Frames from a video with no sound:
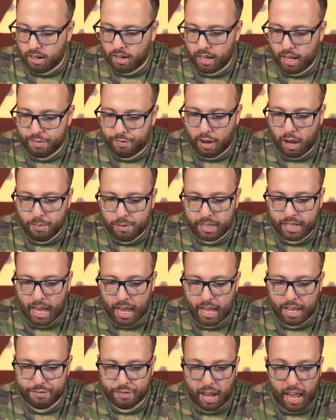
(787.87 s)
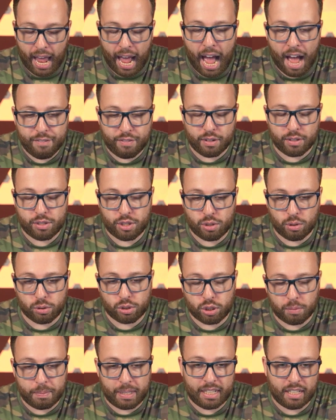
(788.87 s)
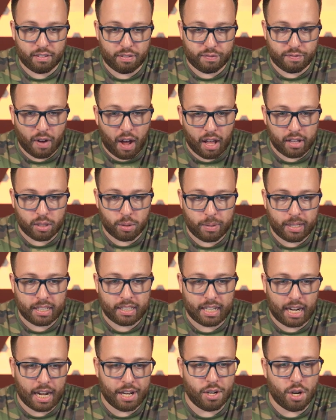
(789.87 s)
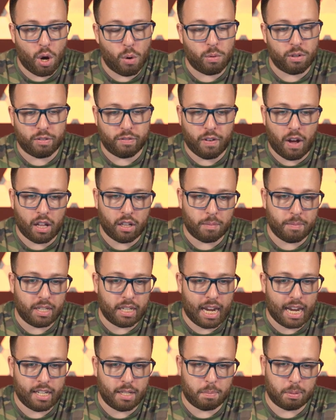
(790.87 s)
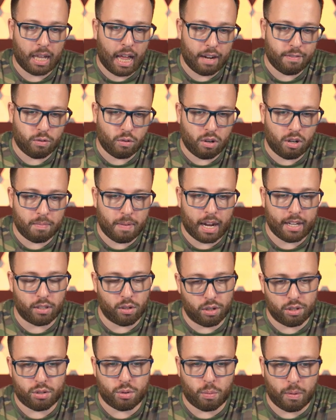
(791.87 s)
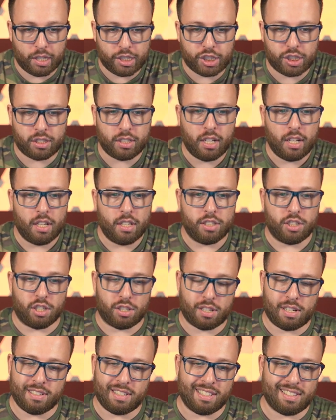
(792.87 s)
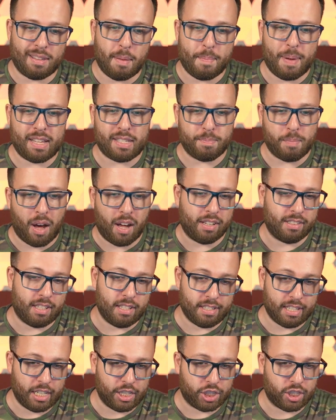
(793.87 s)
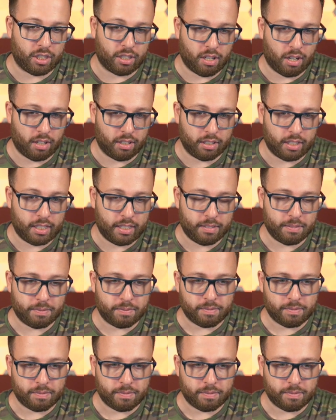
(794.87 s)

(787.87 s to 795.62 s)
If I have a social media following that I know would follow me to any platform, I'd go to Twitch just because it's the best monetization currently.